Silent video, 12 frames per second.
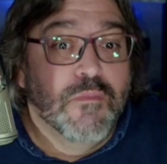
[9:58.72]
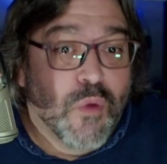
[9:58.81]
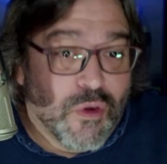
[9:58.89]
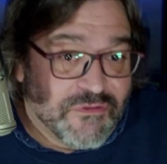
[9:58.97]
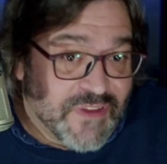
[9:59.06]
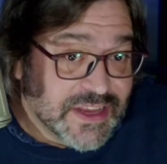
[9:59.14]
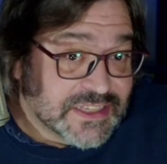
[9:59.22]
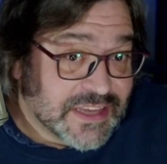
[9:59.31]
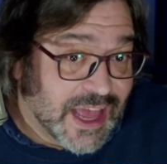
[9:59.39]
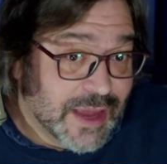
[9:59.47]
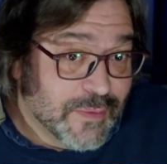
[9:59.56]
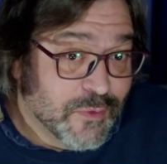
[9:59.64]
more
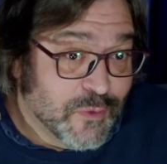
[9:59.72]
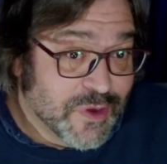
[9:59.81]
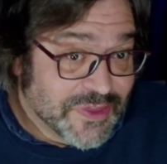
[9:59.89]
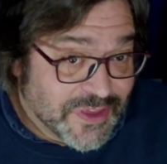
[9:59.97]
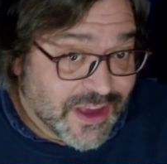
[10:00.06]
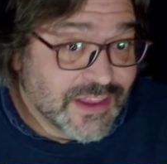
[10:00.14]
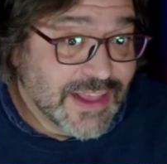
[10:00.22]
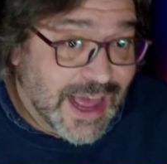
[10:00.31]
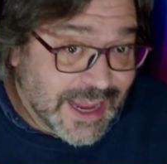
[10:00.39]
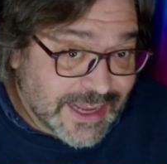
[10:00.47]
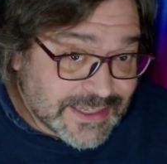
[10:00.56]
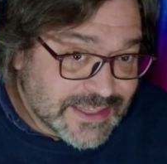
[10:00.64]
FaceTime with the
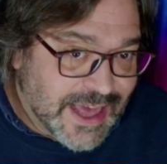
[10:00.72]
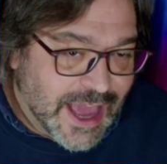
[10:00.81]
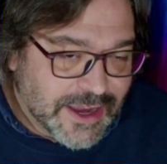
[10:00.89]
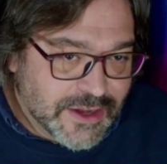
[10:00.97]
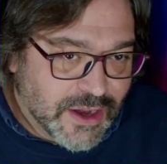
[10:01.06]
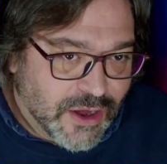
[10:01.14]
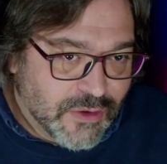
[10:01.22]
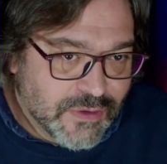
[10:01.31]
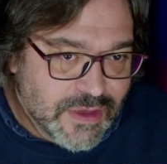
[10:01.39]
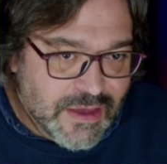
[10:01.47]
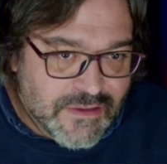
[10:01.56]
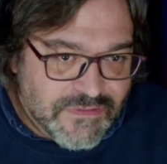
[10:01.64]
clients that,
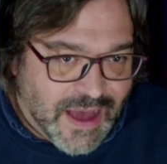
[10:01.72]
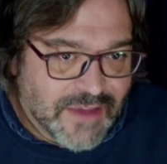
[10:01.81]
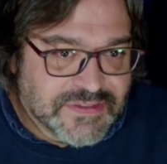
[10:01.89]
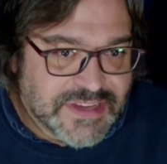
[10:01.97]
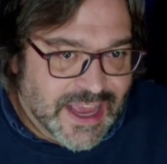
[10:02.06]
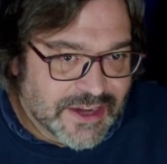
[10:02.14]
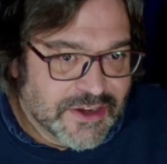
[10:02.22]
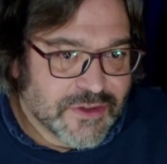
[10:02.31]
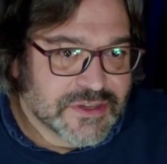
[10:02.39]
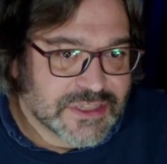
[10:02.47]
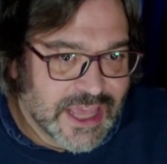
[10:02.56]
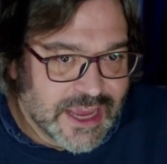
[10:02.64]
5-10
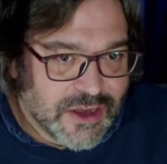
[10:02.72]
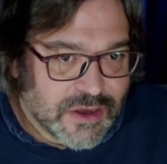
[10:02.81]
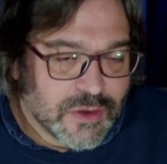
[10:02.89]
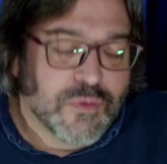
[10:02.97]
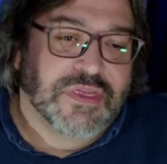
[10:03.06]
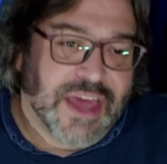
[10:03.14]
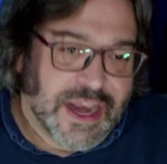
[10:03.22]
years later would